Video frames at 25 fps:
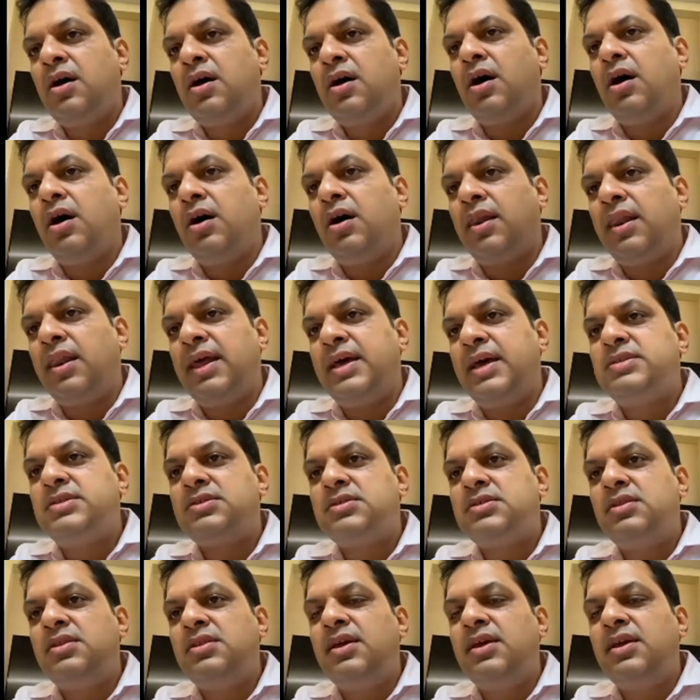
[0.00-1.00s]
less
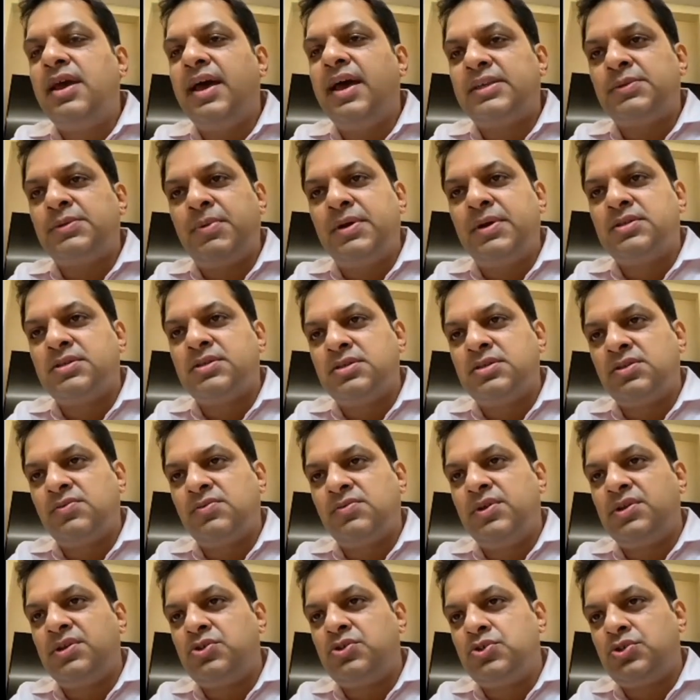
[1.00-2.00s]
the expenses
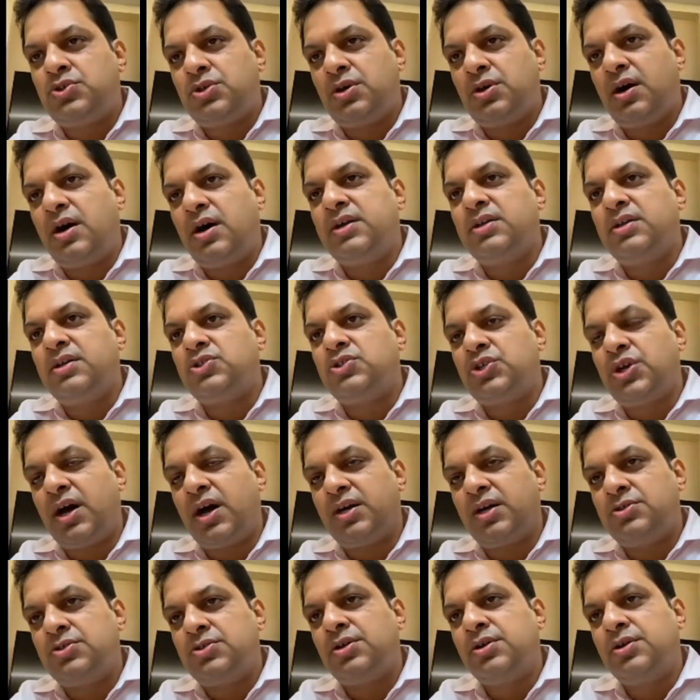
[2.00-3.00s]
which are
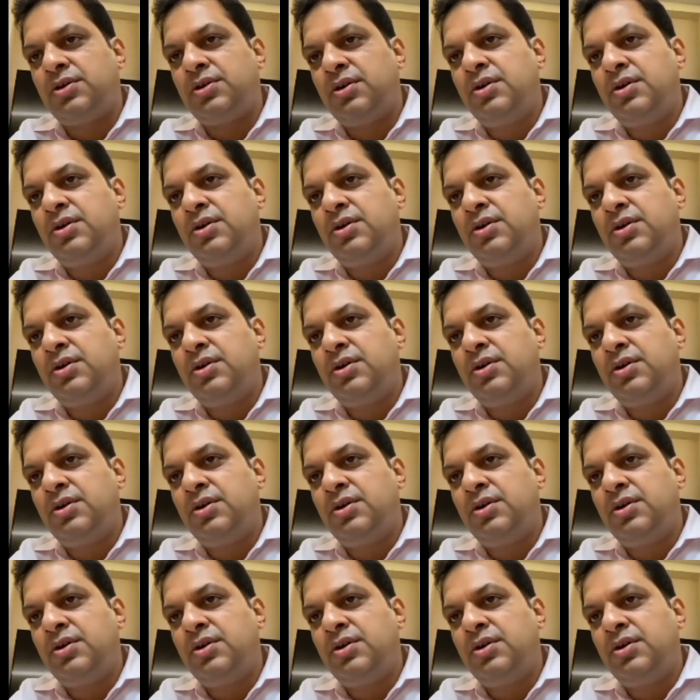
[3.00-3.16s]
charged